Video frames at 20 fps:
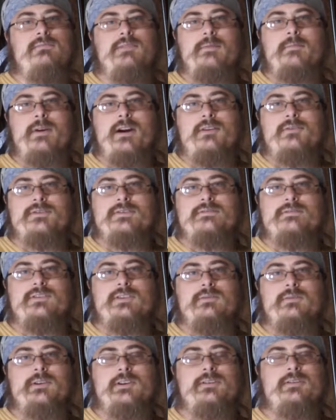with powers of
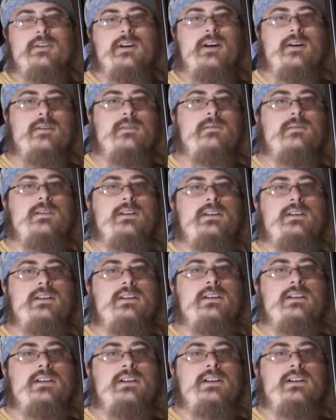2 in your code.
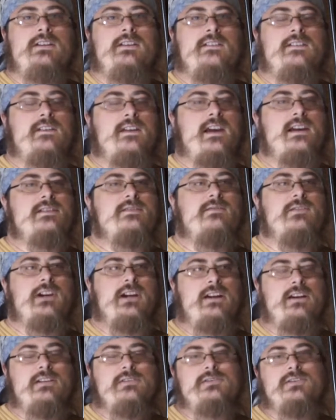The size of an
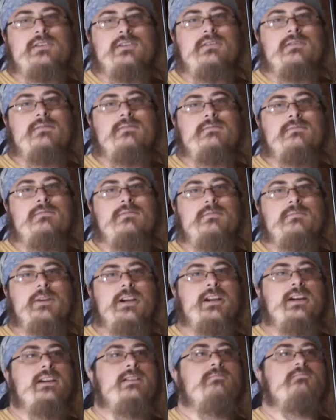integer will
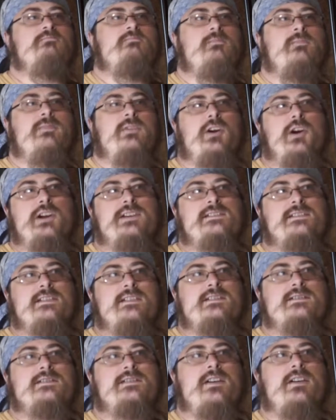be, for
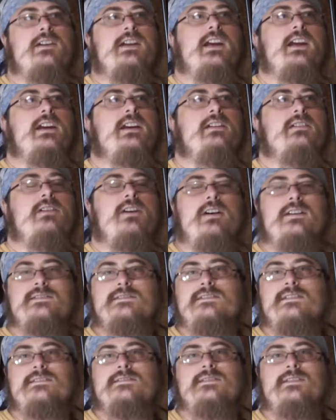instance, on a DOS
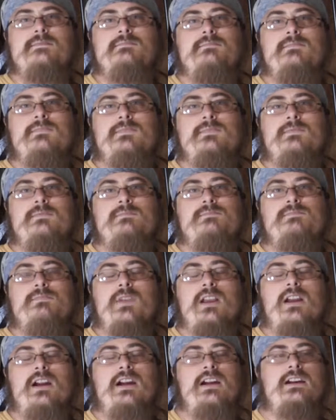system,
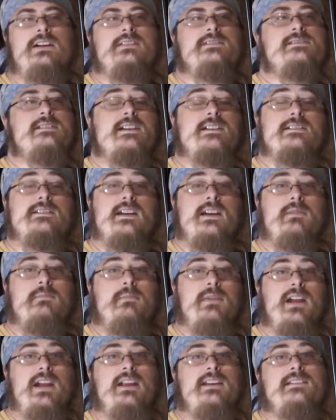16
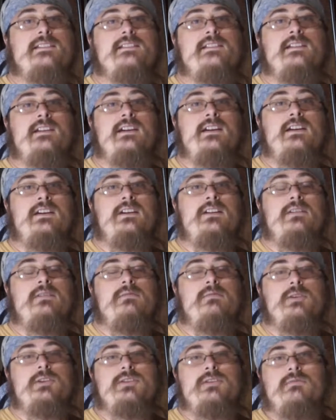bits.
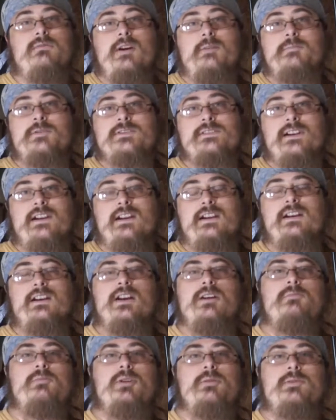which can represent any
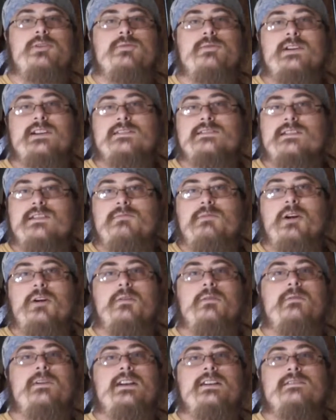number between
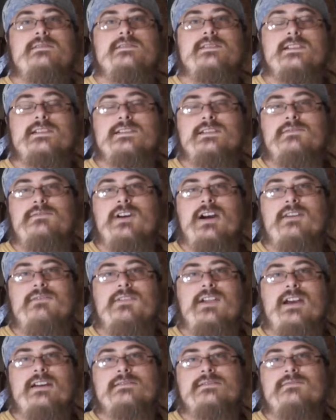0 and
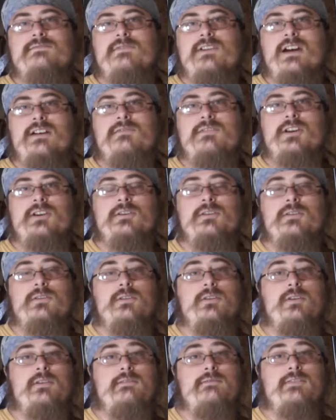
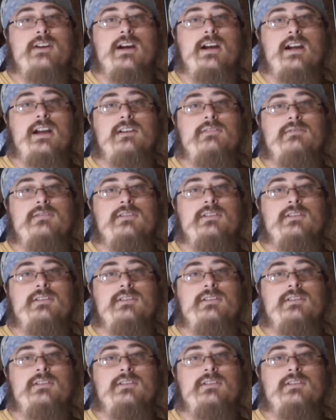65,535.